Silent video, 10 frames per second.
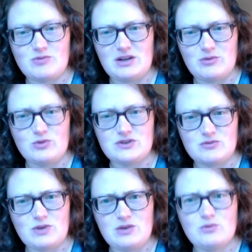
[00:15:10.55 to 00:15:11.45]
Where was
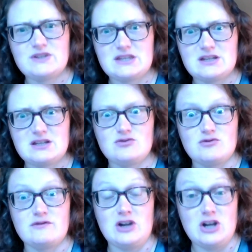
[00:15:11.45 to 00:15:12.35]
the sort
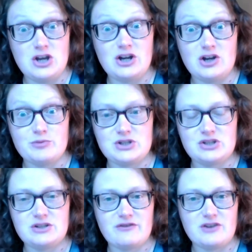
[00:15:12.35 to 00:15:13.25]
of learning
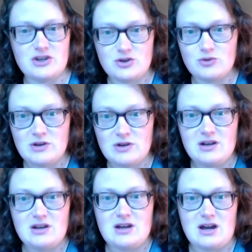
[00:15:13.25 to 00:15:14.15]
opportunity for you
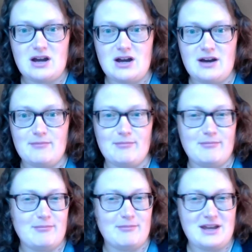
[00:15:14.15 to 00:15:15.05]

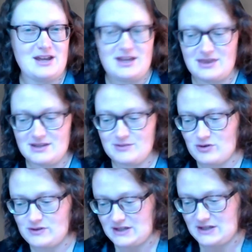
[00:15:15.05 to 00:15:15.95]
in this
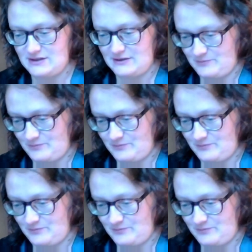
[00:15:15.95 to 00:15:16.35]
process?